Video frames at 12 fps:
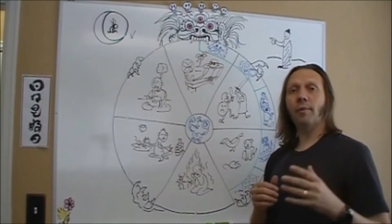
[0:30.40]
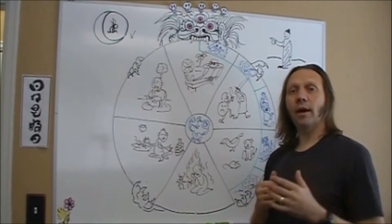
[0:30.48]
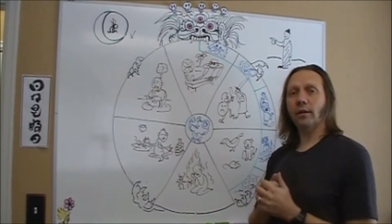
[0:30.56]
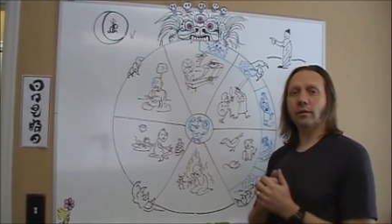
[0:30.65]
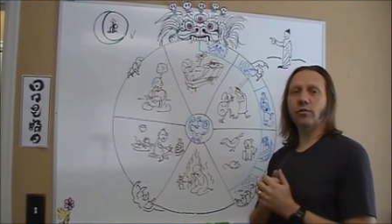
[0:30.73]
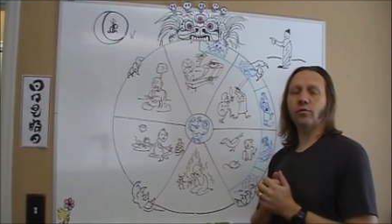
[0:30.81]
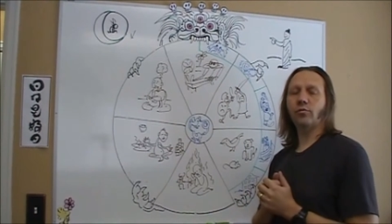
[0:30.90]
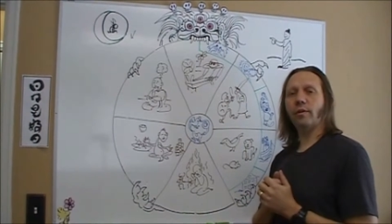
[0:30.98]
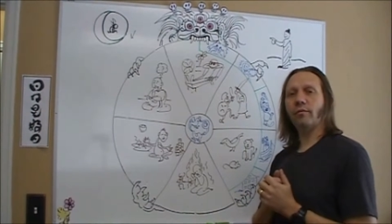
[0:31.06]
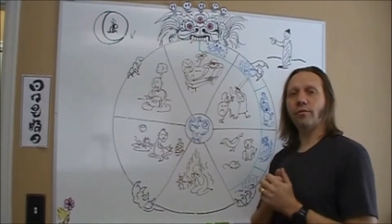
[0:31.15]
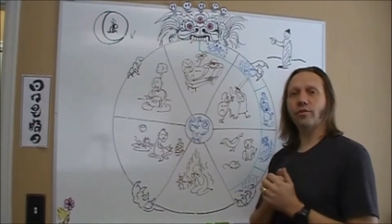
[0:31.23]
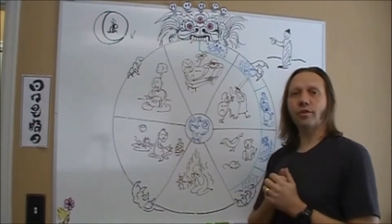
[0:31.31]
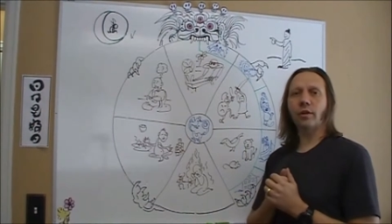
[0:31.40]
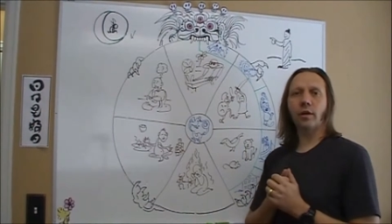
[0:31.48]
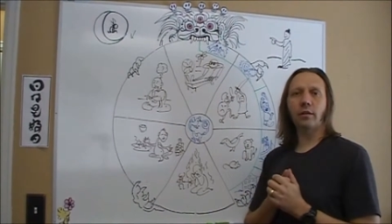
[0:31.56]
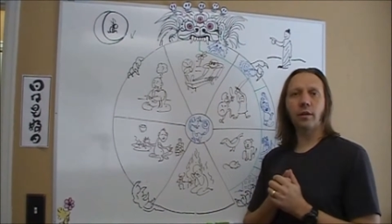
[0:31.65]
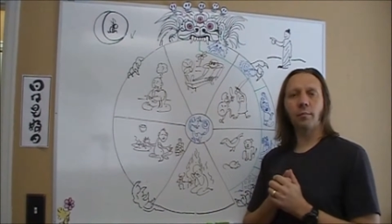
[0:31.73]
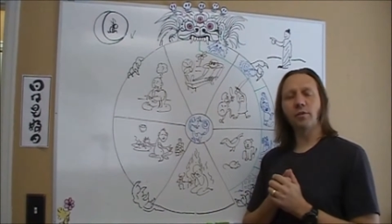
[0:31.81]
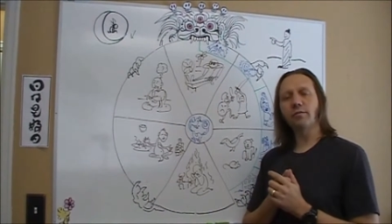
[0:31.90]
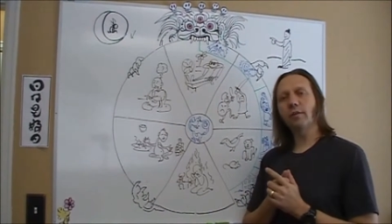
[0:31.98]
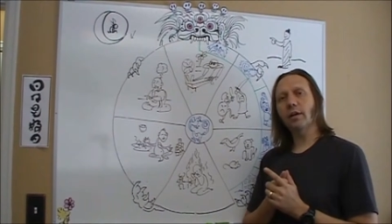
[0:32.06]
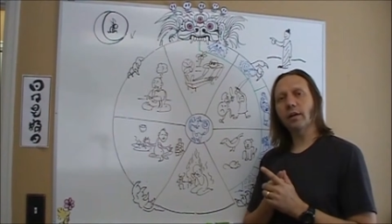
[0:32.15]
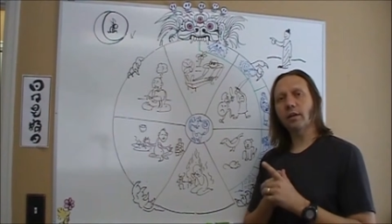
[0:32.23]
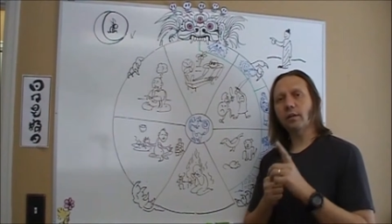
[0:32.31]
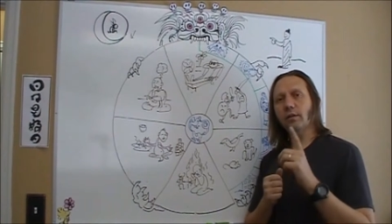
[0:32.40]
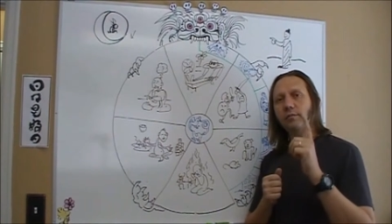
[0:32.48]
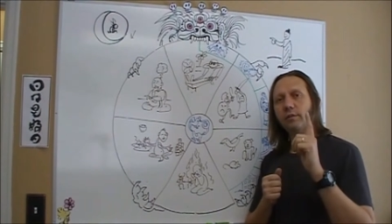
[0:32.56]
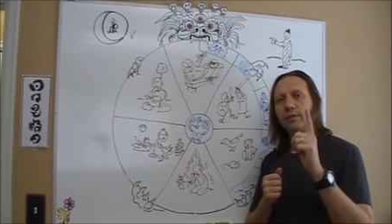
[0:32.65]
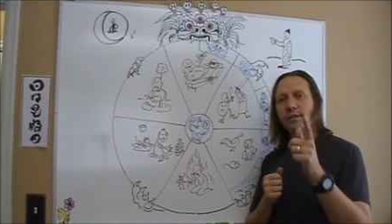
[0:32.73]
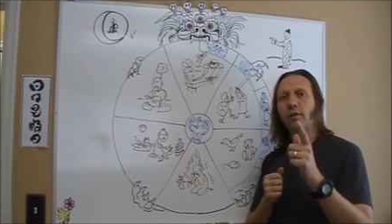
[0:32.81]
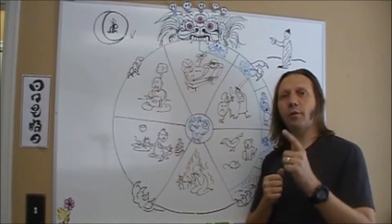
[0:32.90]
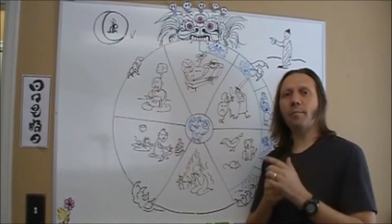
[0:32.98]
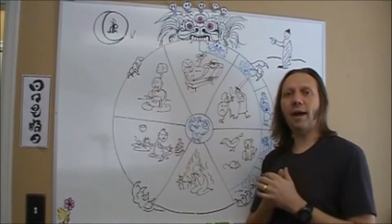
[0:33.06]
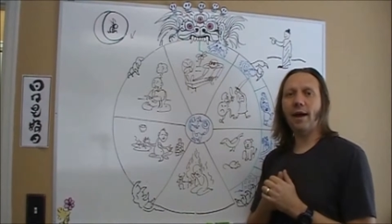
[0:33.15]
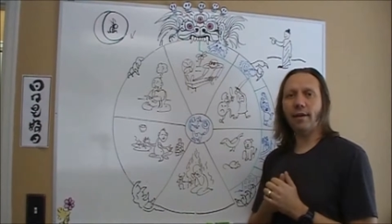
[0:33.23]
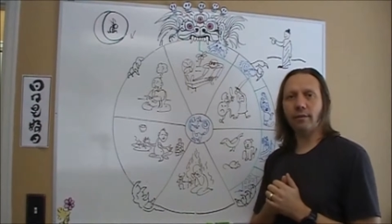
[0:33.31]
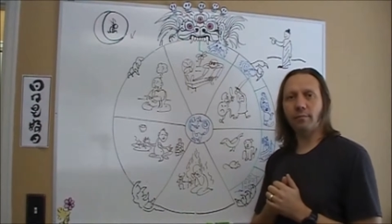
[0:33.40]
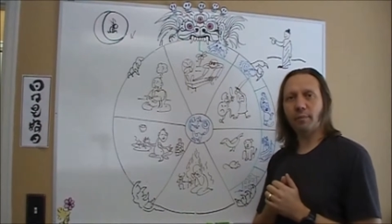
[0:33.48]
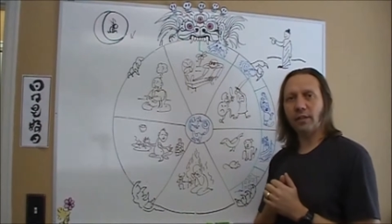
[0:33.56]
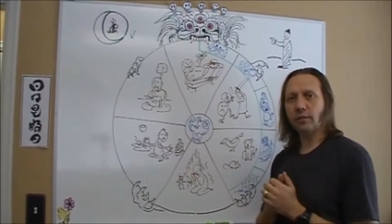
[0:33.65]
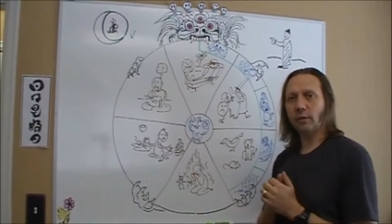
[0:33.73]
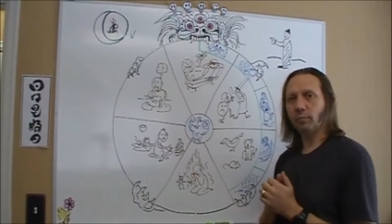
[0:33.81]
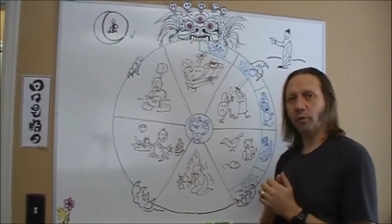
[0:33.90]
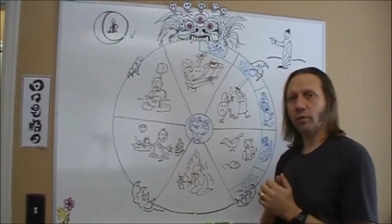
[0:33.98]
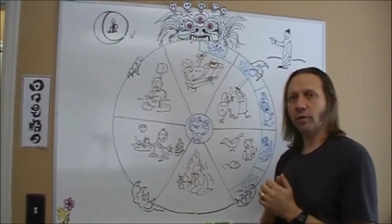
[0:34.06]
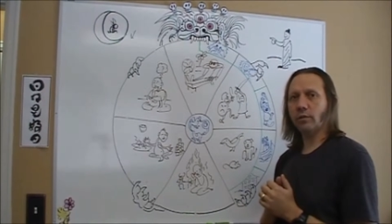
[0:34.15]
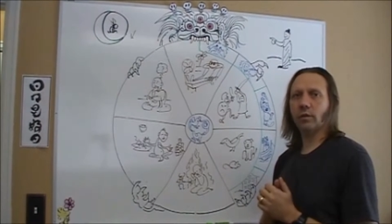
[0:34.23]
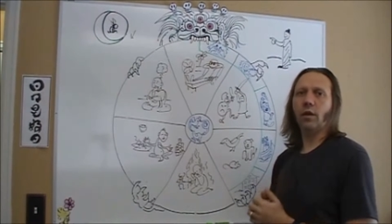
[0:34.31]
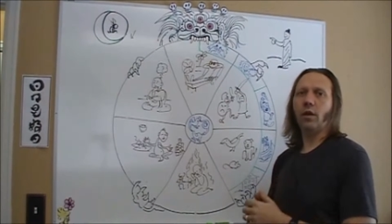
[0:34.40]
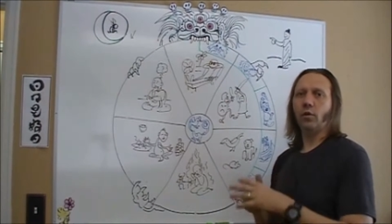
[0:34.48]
back. This is Reverend Sean Thompson of the Centered Path and Basic Buddhist.